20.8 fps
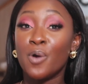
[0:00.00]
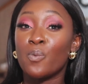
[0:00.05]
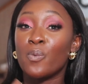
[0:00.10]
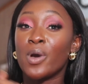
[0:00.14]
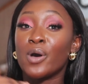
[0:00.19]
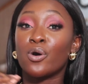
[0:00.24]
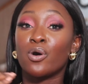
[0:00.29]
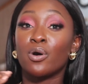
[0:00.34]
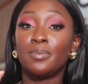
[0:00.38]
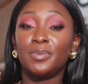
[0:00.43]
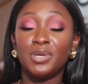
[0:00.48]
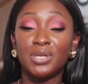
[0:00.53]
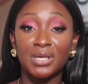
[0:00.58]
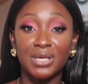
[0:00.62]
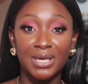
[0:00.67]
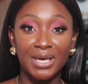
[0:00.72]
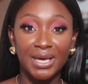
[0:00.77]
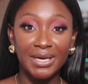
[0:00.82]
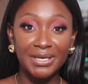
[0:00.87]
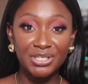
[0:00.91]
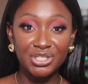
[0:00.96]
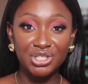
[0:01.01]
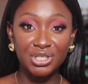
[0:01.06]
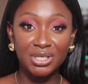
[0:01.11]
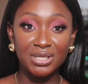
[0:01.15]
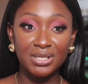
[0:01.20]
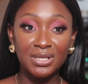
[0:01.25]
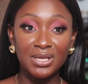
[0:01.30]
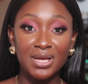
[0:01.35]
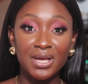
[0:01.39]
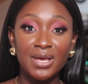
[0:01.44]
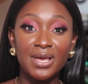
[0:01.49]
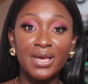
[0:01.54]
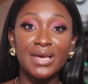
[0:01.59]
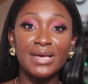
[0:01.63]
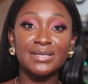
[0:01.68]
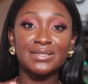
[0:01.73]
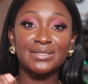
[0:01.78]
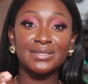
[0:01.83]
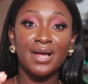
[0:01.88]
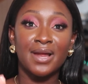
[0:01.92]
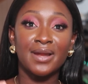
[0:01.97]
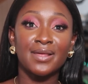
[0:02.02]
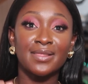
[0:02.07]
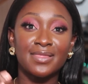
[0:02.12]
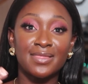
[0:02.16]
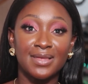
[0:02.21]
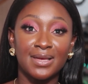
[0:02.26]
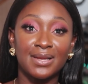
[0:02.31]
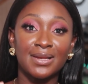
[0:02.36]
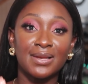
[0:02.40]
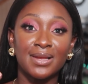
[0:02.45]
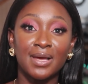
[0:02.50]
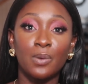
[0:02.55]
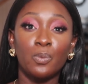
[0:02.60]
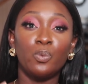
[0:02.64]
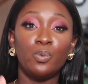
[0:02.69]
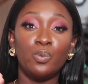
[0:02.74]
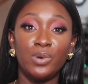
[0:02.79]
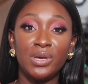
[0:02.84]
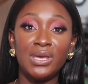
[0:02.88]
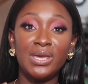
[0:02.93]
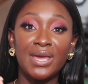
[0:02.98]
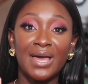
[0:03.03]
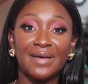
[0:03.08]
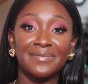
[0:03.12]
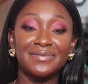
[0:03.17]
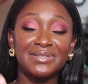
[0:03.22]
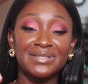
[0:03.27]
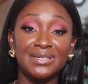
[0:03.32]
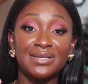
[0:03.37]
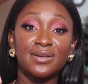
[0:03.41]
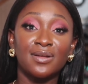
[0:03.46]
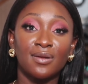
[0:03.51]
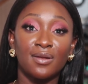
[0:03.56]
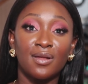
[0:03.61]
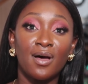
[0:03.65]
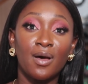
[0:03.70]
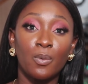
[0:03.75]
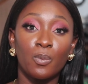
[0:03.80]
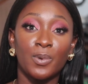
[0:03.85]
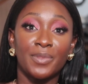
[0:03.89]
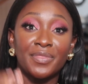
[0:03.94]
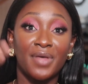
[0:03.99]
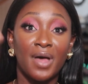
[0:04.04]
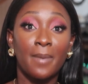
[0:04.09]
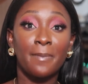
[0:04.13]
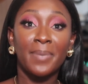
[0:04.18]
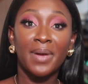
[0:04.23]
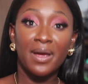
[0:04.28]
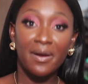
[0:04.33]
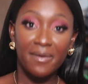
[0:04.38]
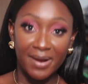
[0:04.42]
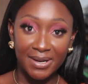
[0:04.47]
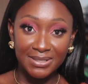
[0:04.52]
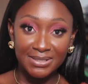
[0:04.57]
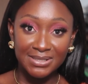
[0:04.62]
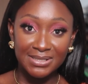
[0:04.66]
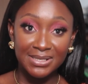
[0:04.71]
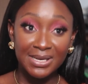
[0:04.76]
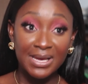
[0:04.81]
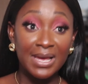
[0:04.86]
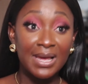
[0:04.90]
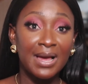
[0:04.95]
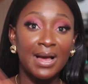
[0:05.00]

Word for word: where communication is not a thing that we have seen a lot with our parents.